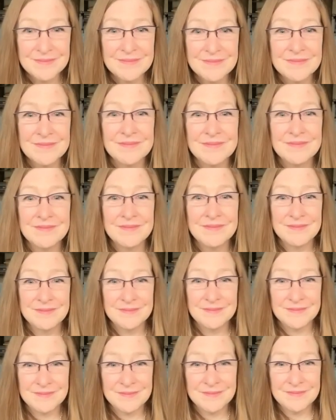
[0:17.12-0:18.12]

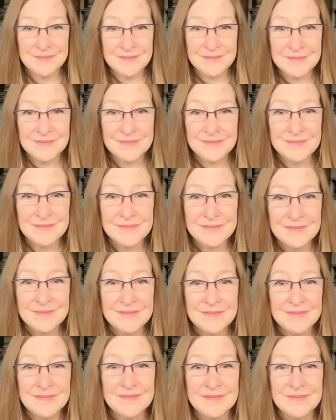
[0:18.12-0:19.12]

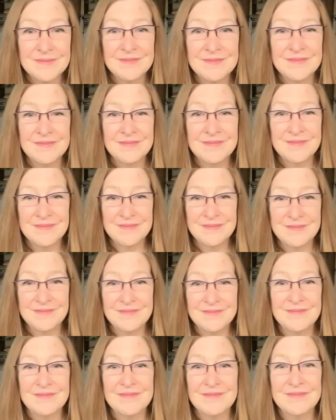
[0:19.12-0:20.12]

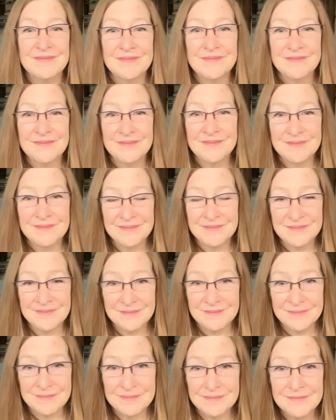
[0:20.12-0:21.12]

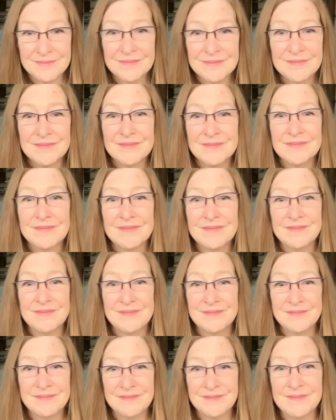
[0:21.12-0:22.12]

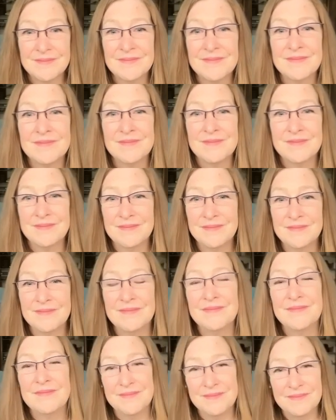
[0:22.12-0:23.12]

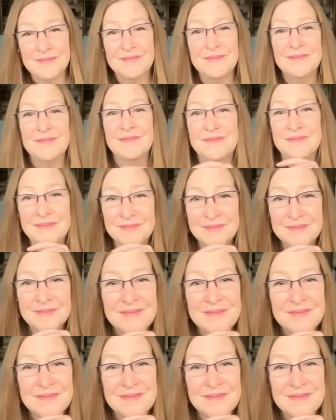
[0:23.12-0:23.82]
No words are spoken by the person on screen.